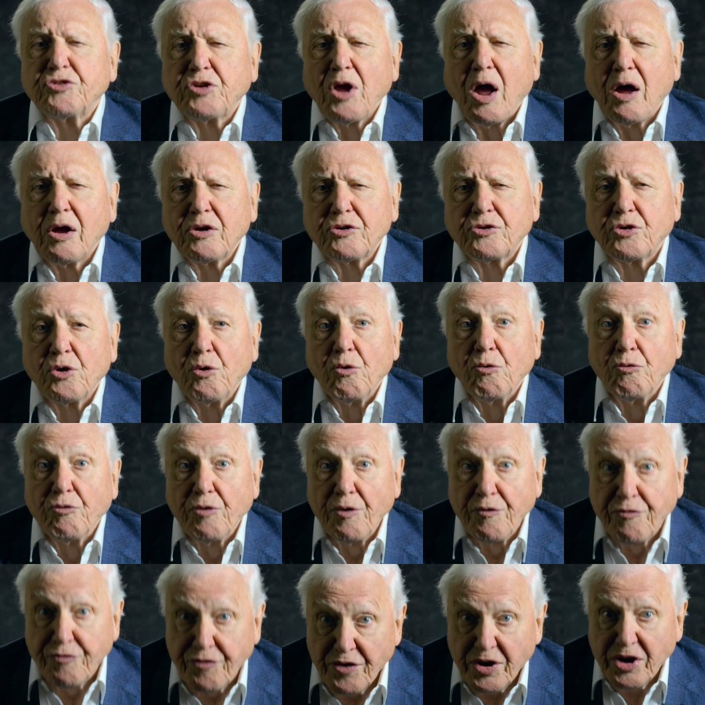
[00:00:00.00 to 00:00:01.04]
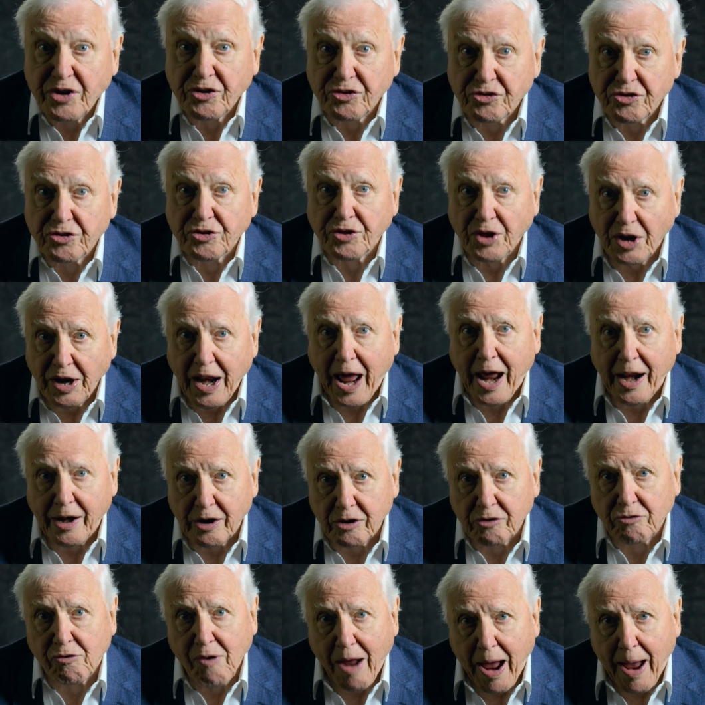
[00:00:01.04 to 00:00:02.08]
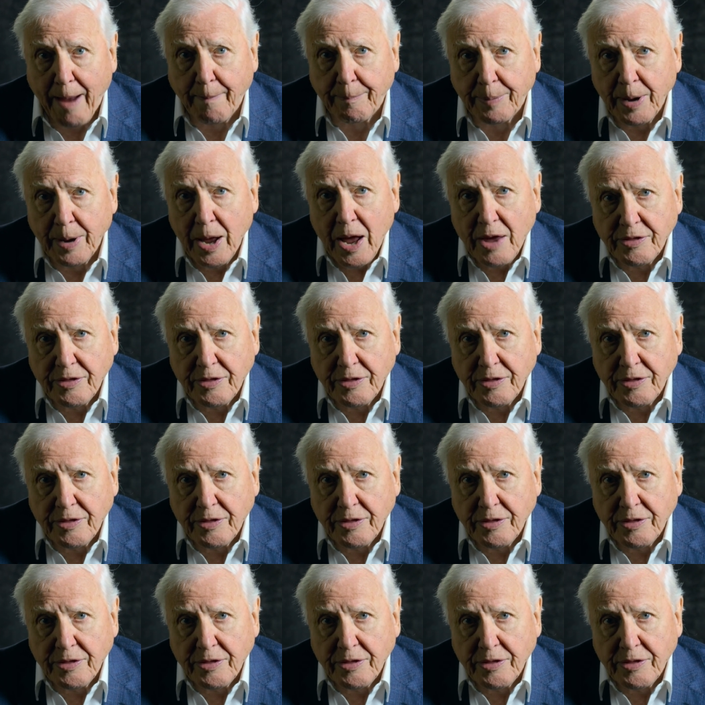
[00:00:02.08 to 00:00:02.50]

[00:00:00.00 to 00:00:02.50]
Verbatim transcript: start to reverse the land grab